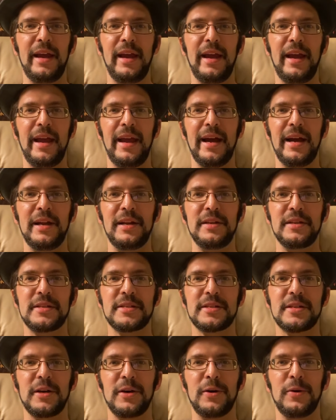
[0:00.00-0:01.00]
And
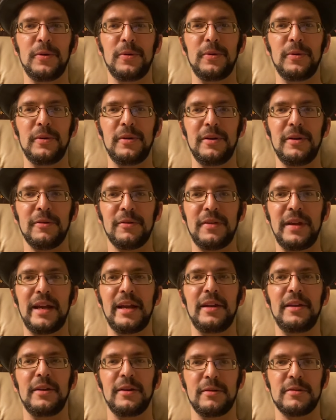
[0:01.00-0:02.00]
so you're
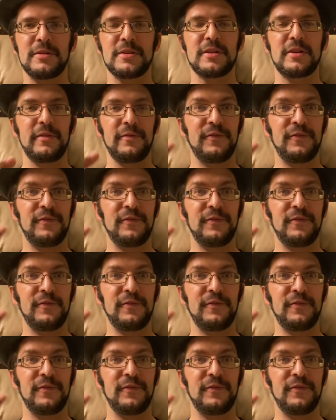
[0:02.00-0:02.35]
thinking there's